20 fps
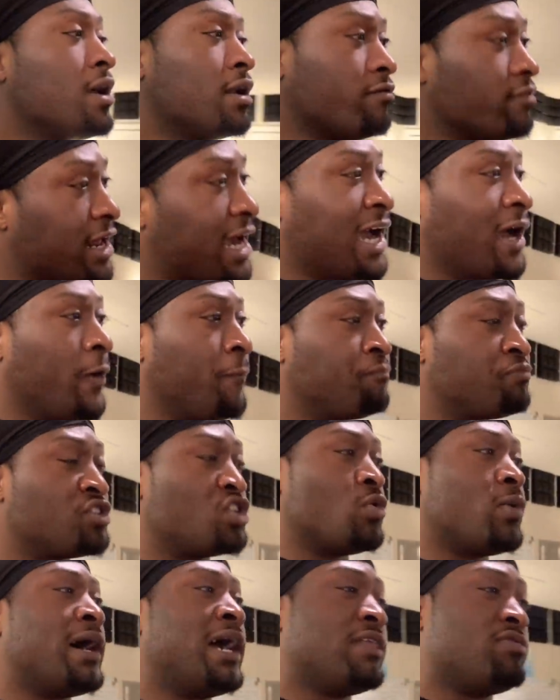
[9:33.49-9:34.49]
Now,
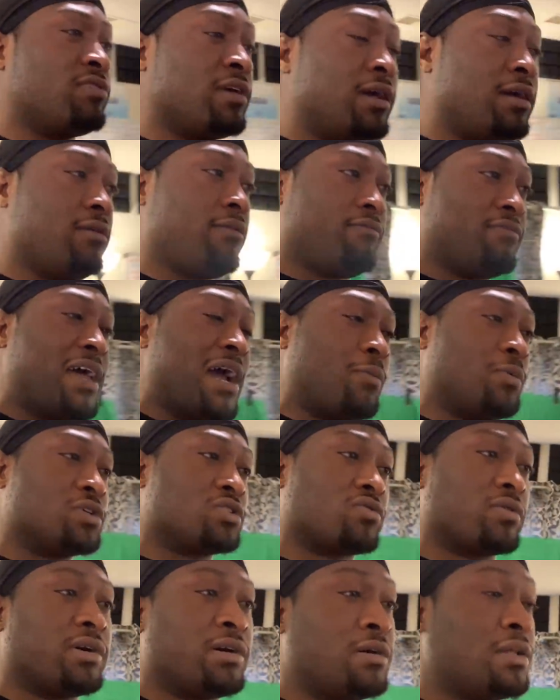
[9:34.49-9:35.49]
do I think that
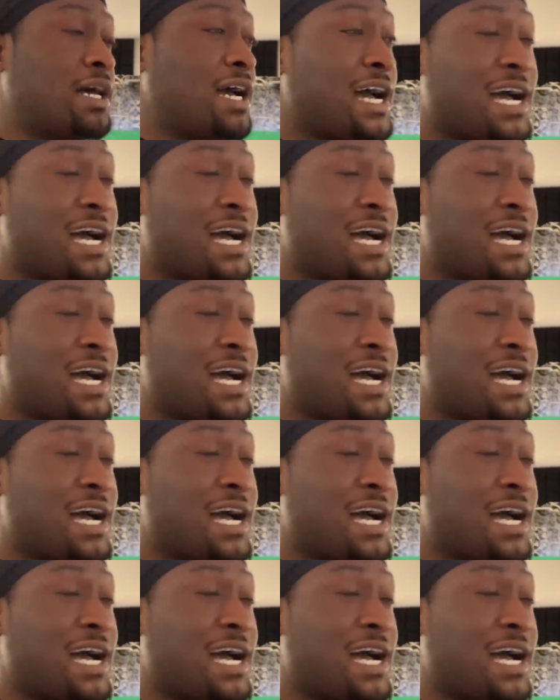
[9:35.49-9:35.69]
was real?